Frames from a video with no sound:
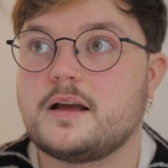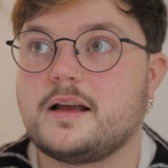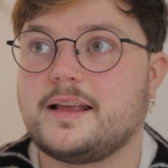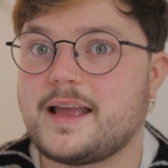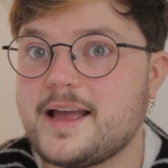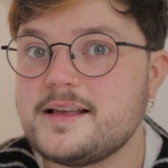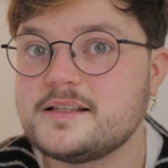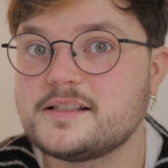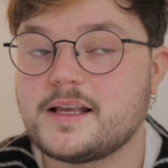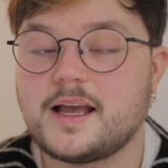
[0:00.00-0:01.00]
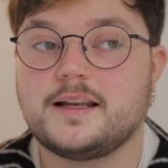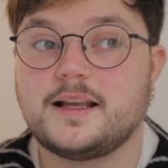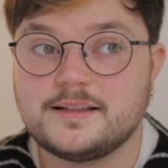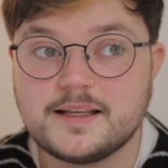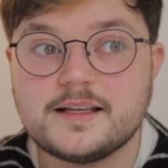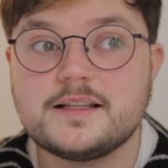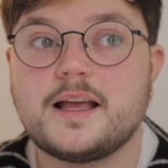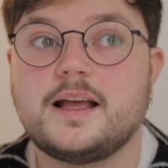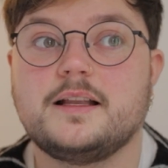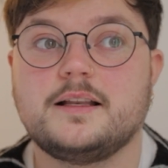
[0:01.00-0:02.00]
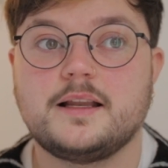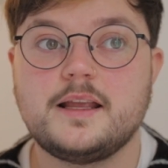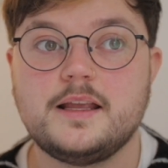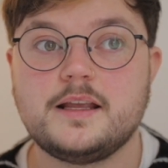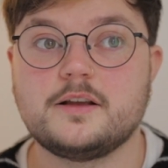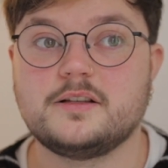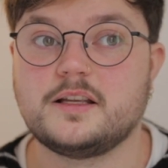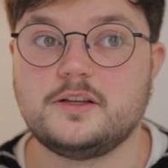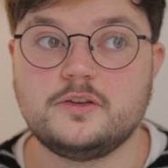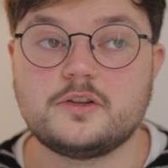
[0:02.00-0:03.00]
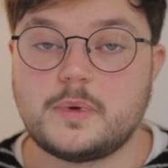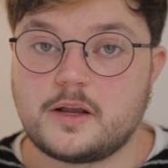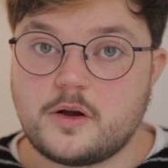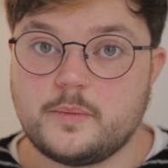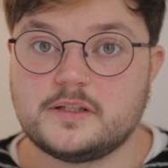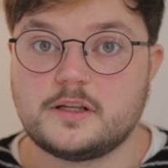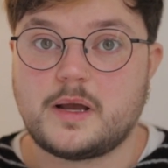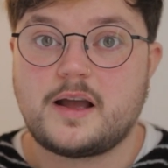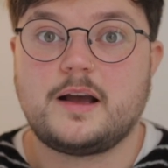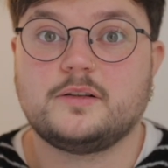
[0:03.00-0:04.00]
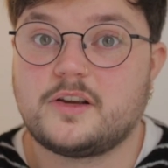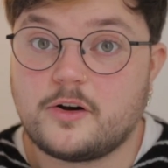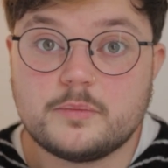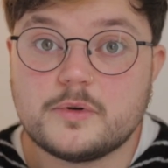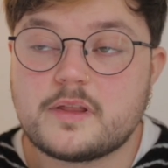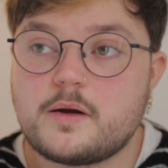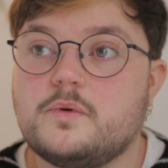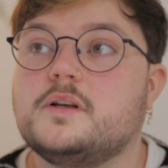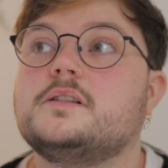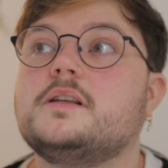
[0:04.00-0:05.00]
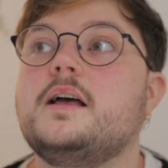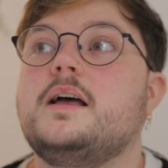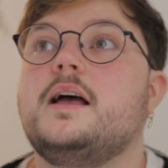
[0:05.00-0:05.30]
a guess, and I did, and he continued to make comments about how terrible that was,